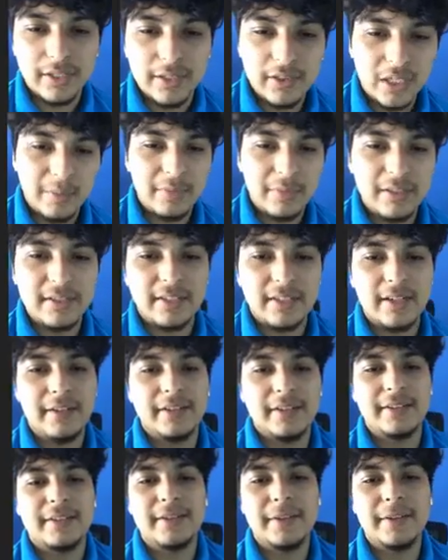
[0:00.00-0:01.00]
and Japanese
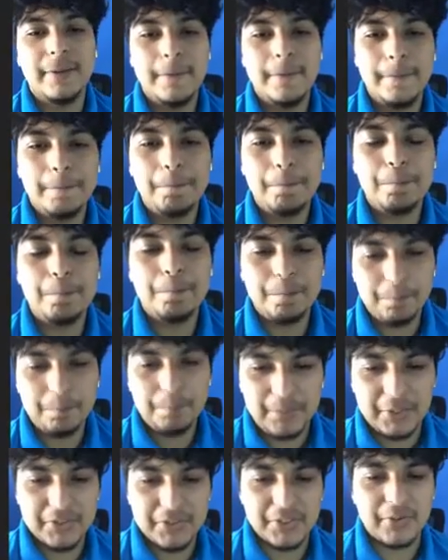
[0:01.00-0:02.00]
areas.
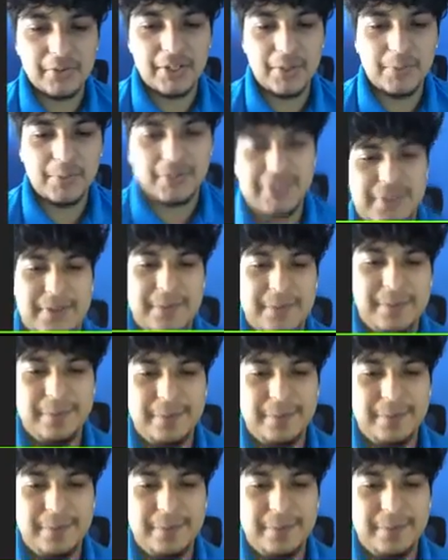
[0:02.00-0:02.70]
That was a great question.